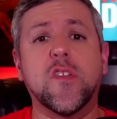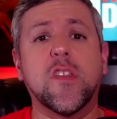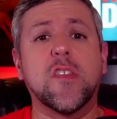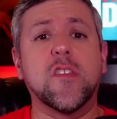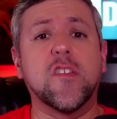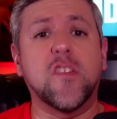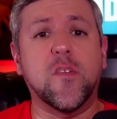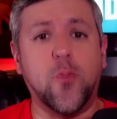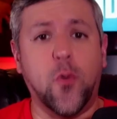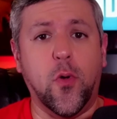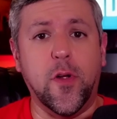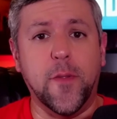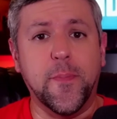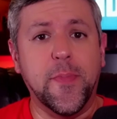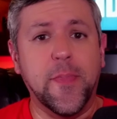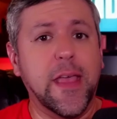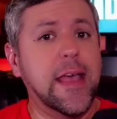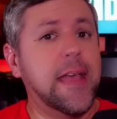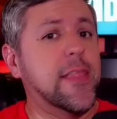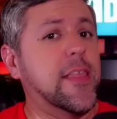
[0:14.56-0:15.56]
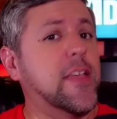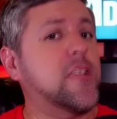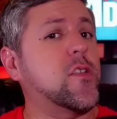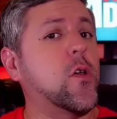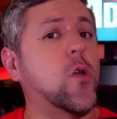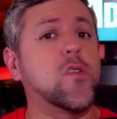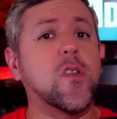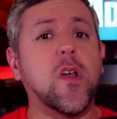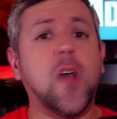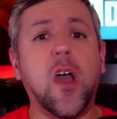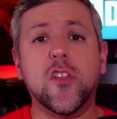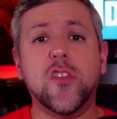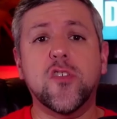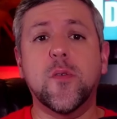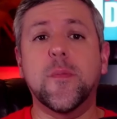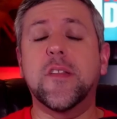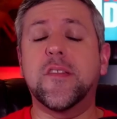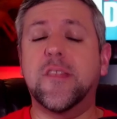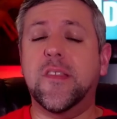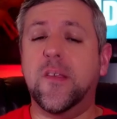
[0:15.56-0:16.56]
in the sport. Let's go talk to him
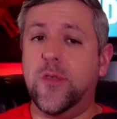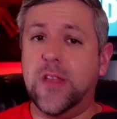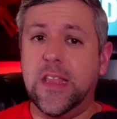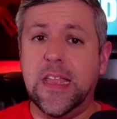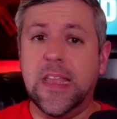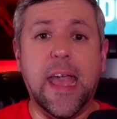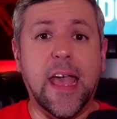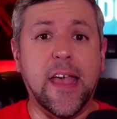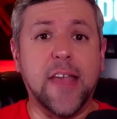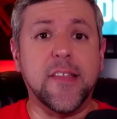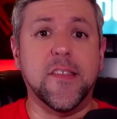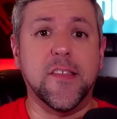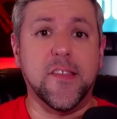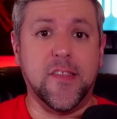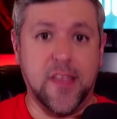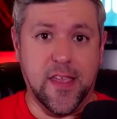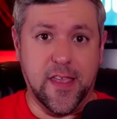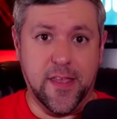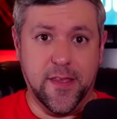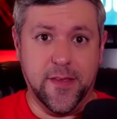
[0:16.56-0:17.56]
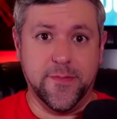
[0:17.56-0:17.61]
and see what he has to say.